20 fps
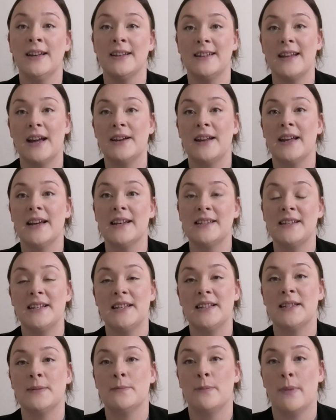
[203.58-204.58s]
Now, next
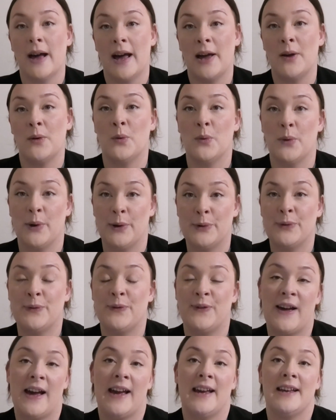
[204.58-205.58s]
is my oil
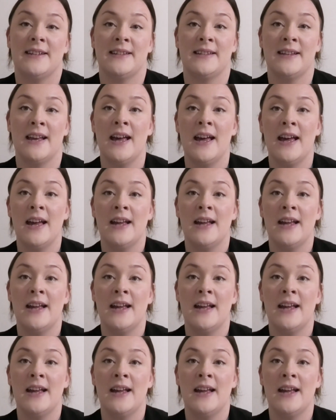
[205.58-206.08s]
phase.